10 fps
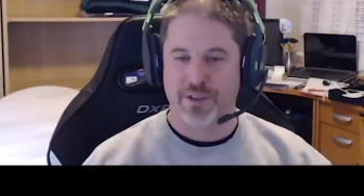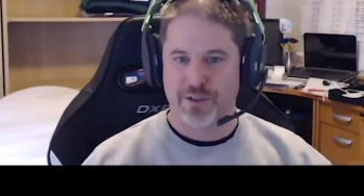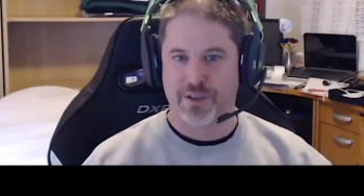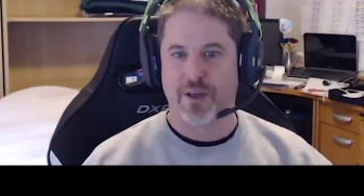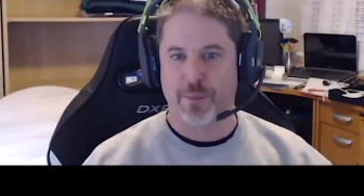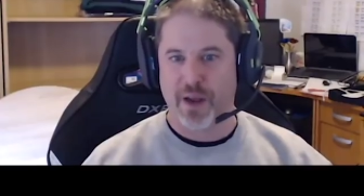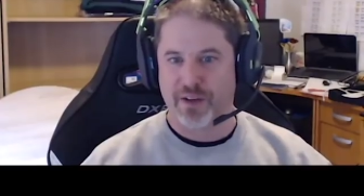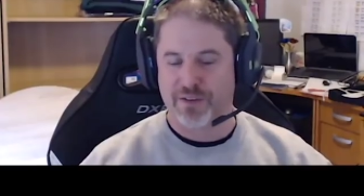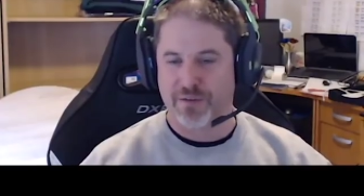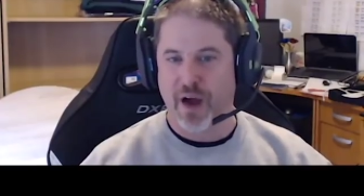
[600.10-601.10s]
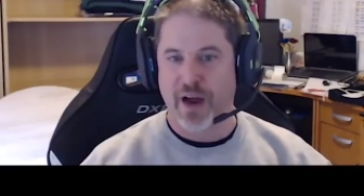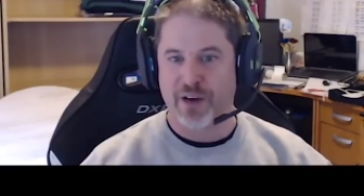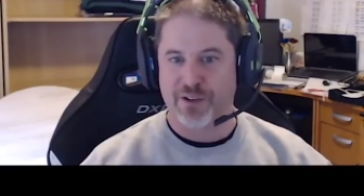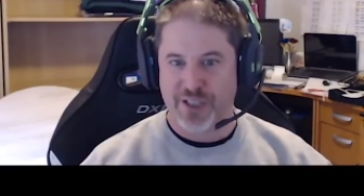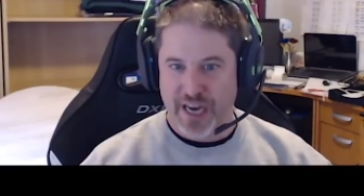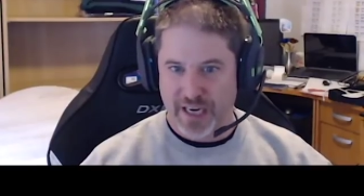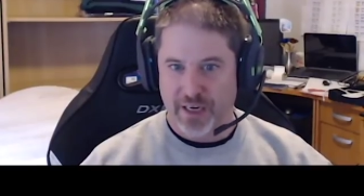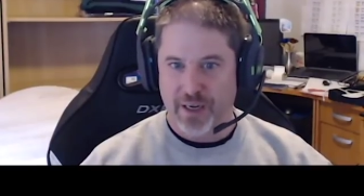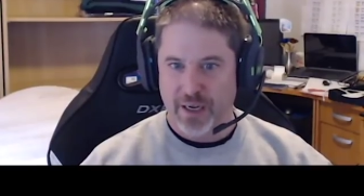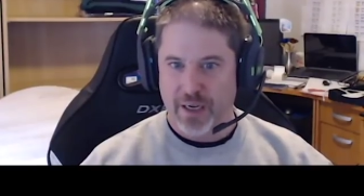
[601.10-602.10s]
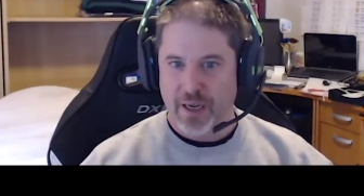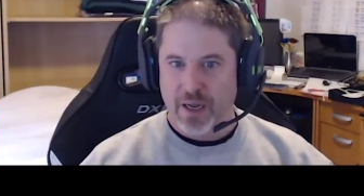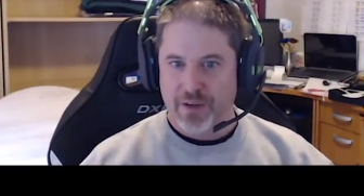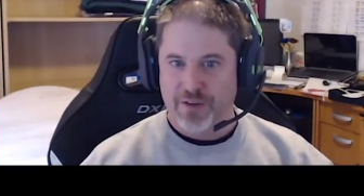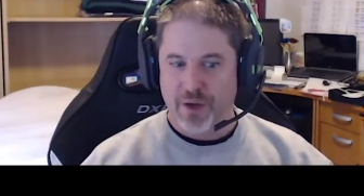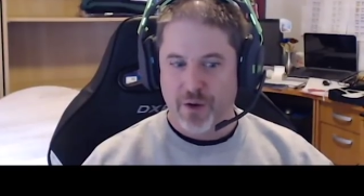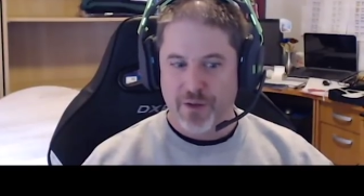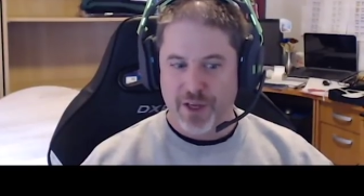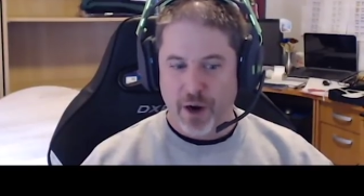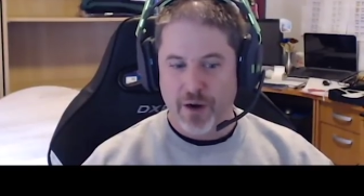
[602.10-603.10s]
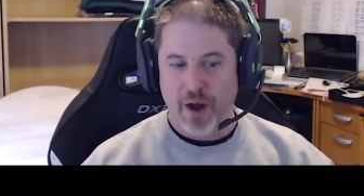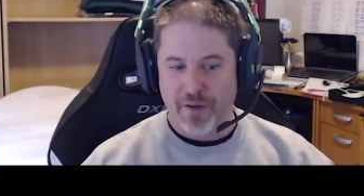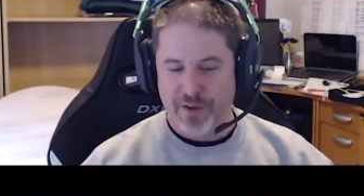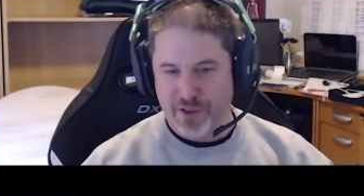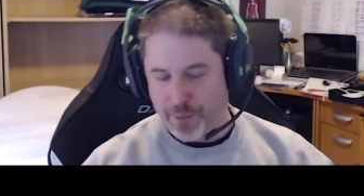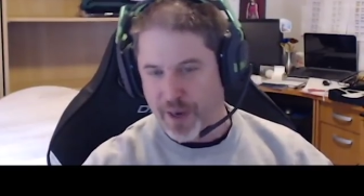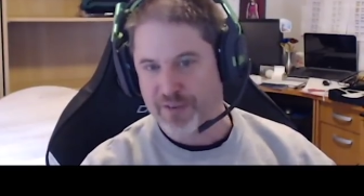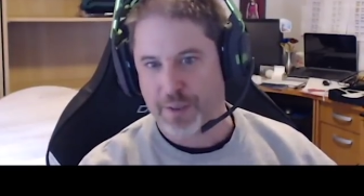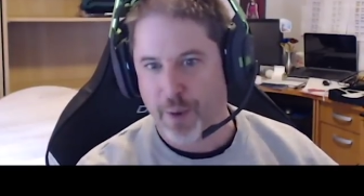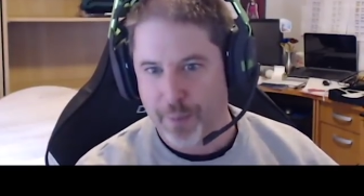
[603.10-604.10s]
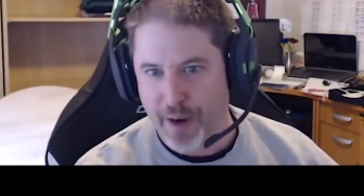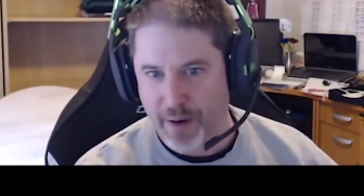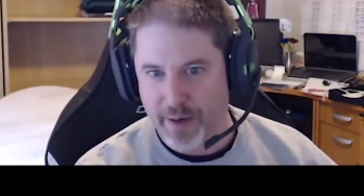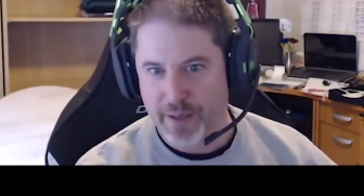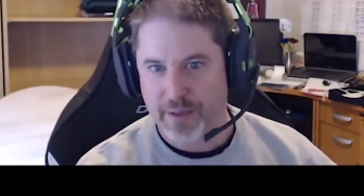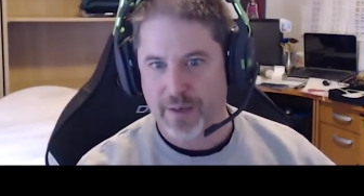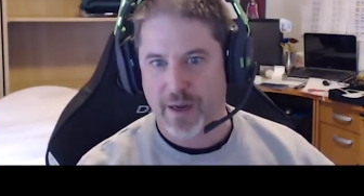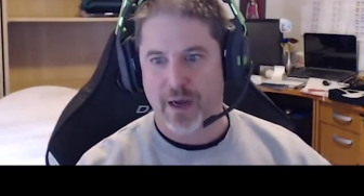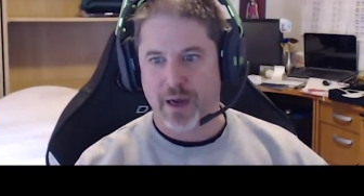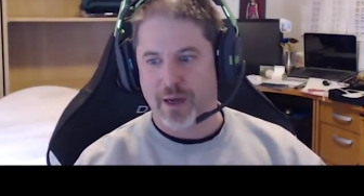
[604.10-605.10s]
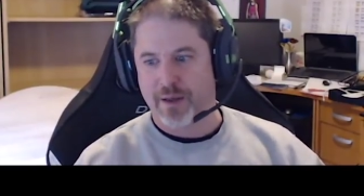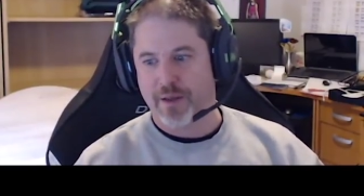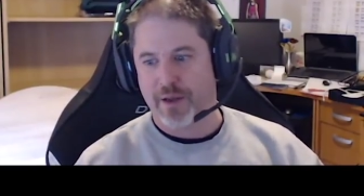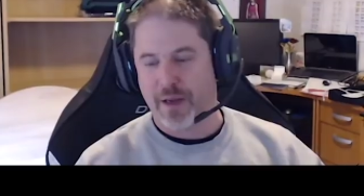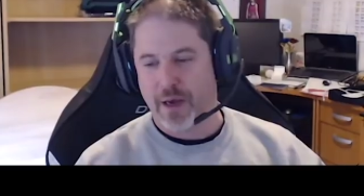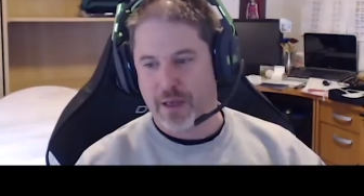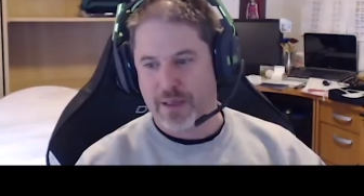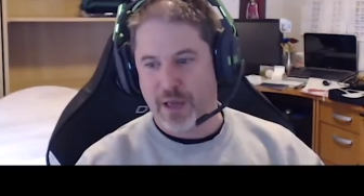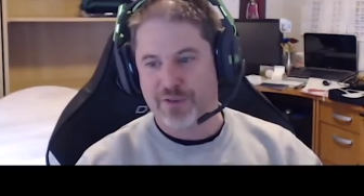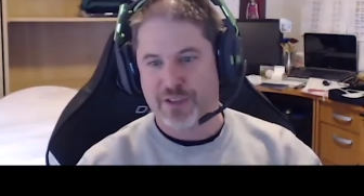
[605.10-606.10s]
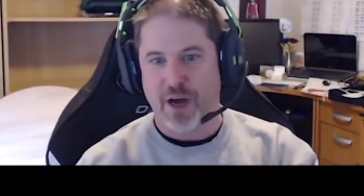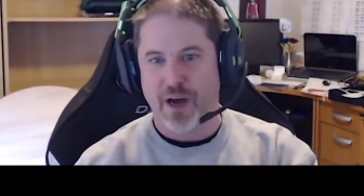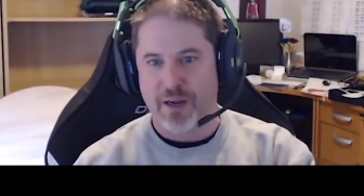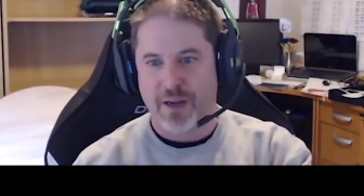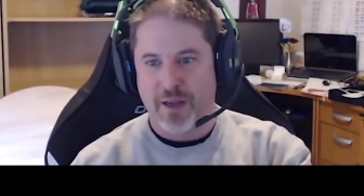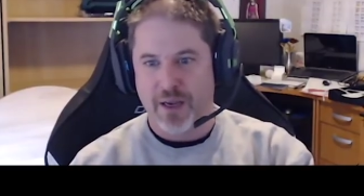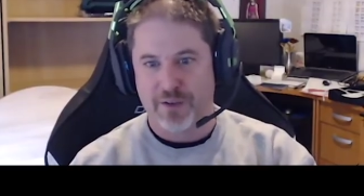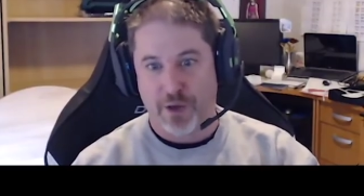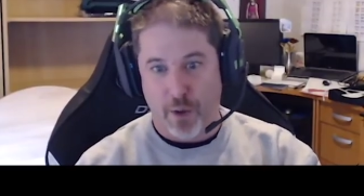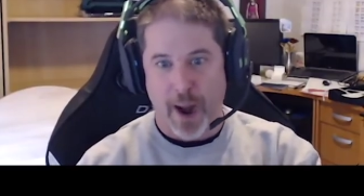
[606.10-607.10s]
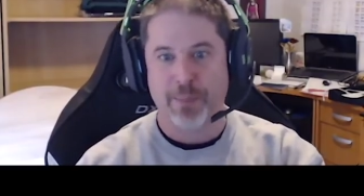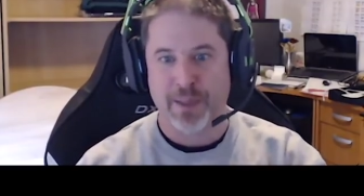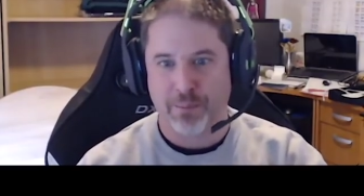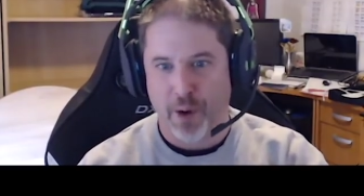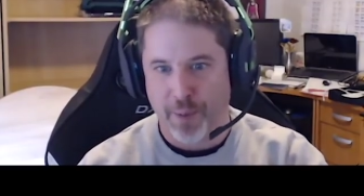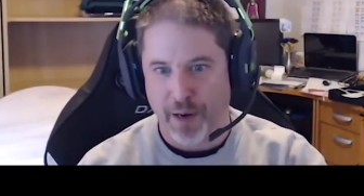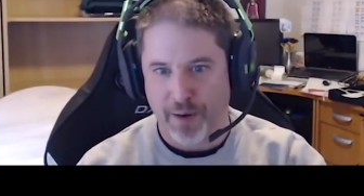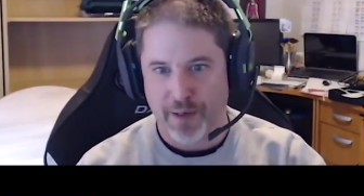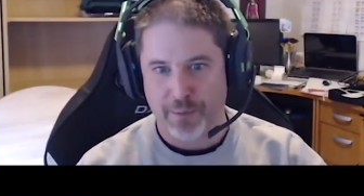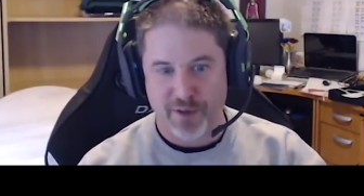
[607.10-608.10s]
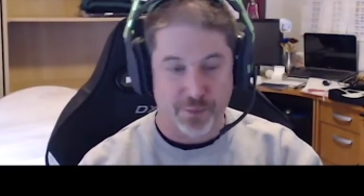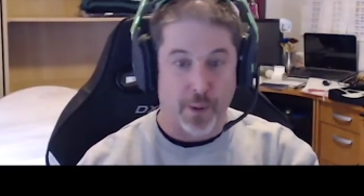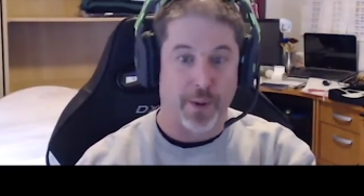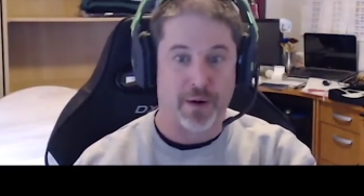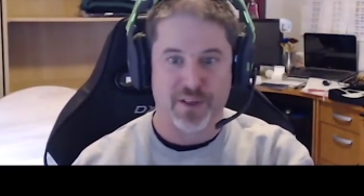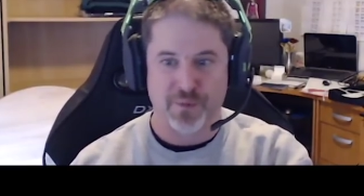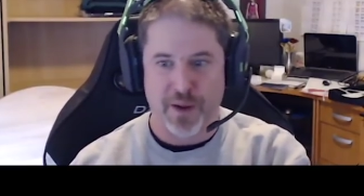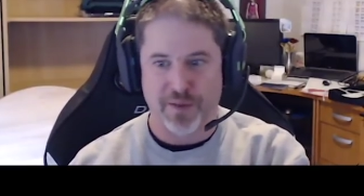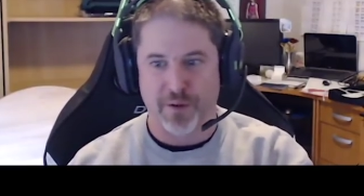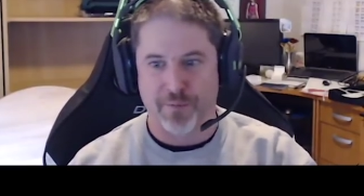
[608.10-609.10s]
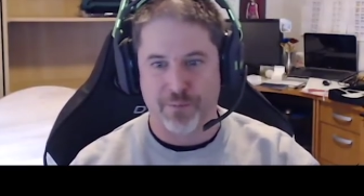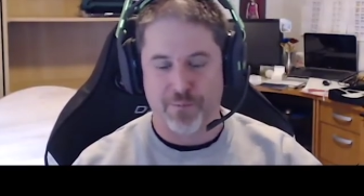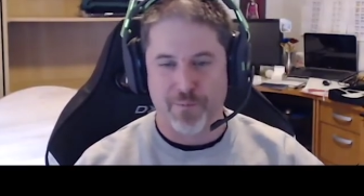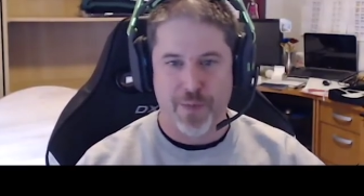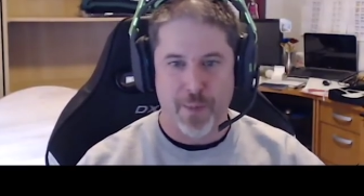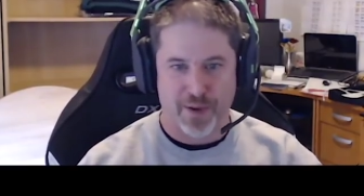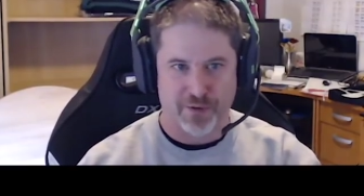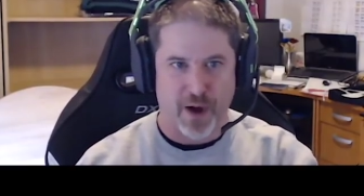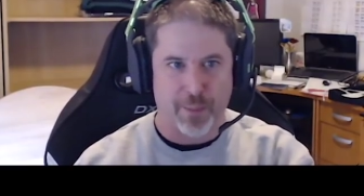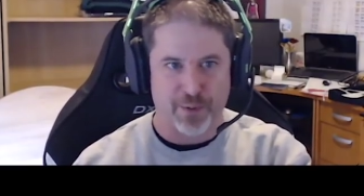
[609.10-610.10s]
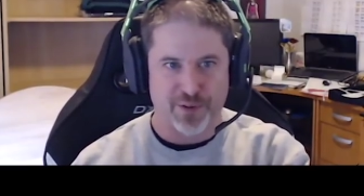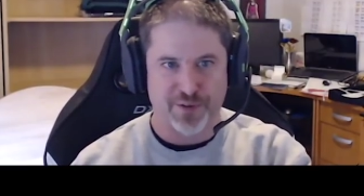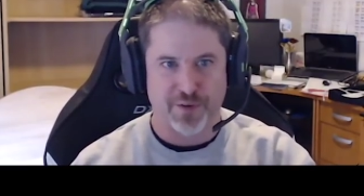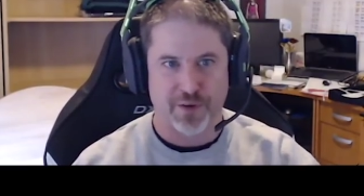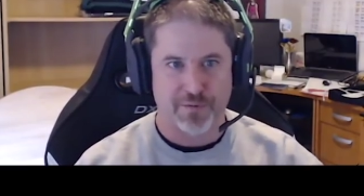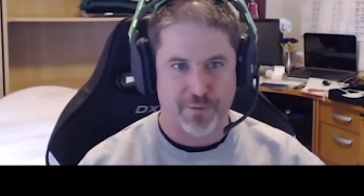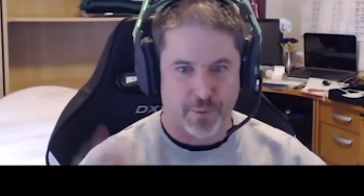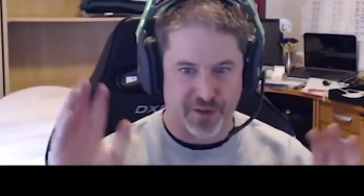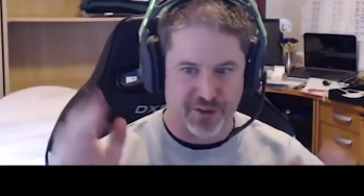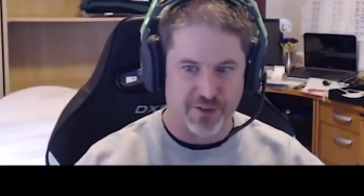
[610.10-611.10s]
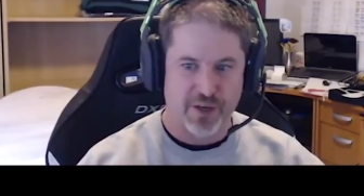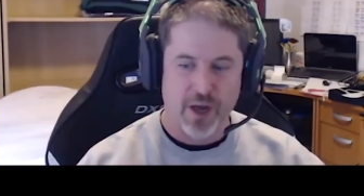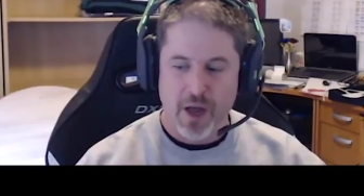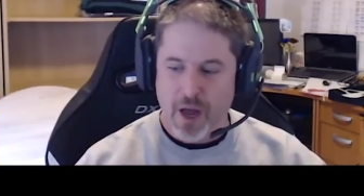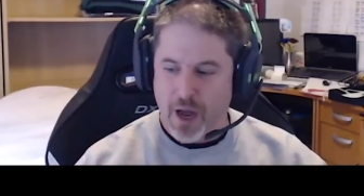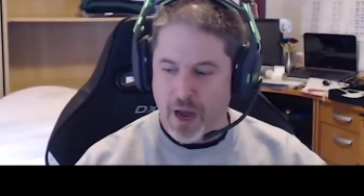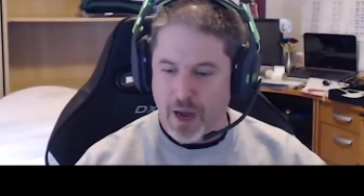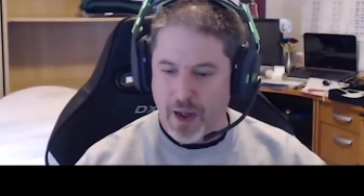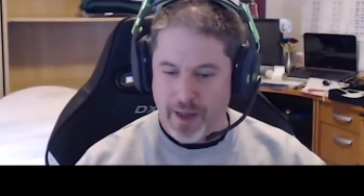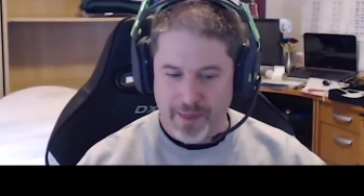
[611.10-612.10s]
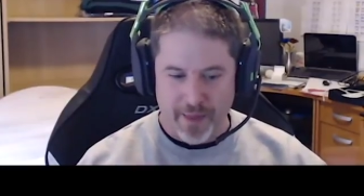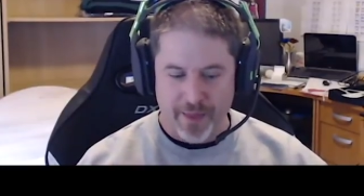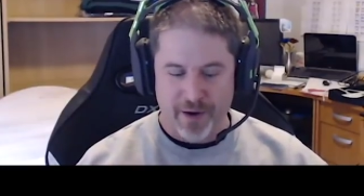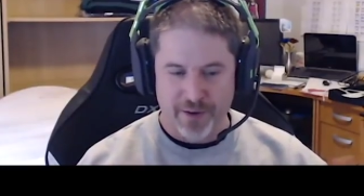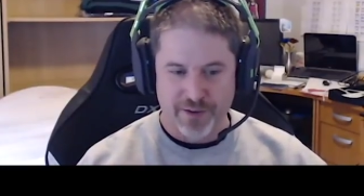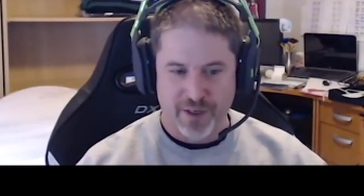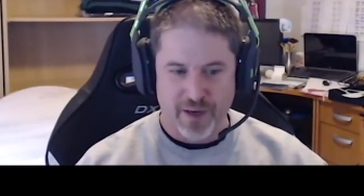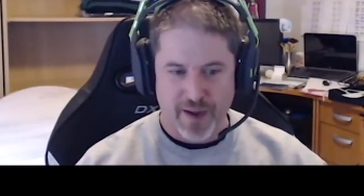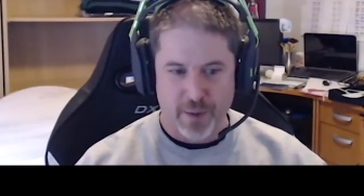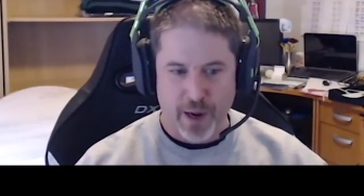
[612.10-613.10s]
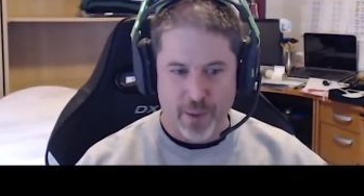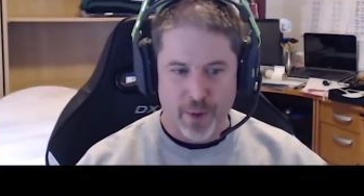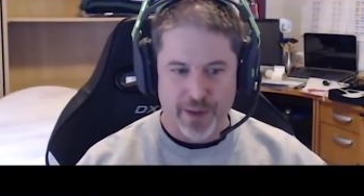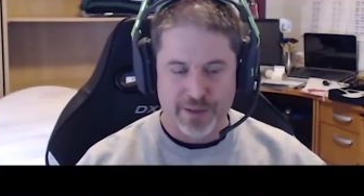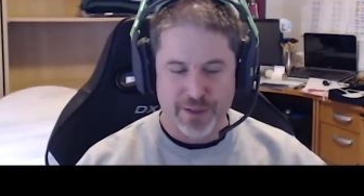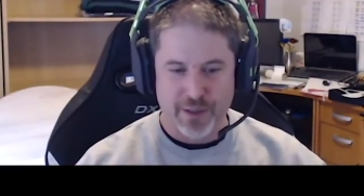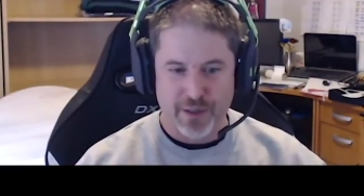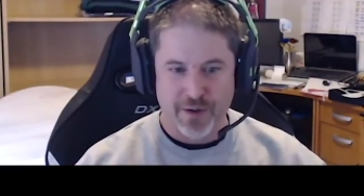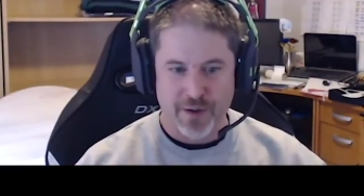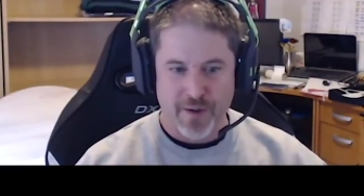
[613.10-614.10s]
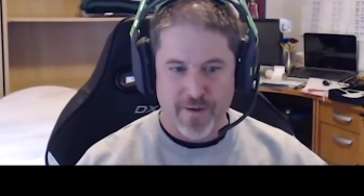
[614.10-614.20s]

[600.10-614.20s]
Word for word: is uh, the path of Iron Skin. So the Yarnoth is your basic barbarian. Uh, the uh, Lausatok is a grappling barbarian because barbarians make the the best grapplers for for reasons. Uh, and then there's uh, I, I wanted to